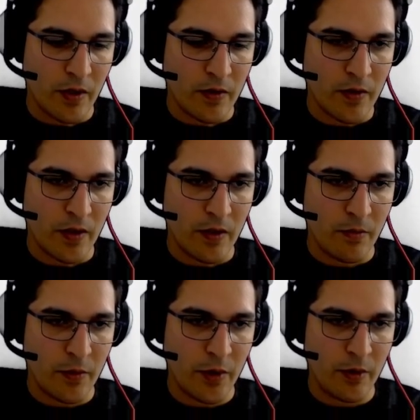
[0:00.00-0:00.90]
I say
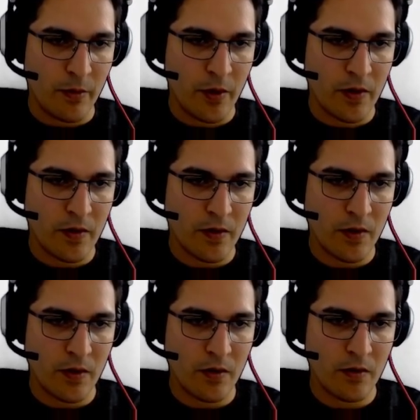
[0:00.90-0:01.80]
pre-processing.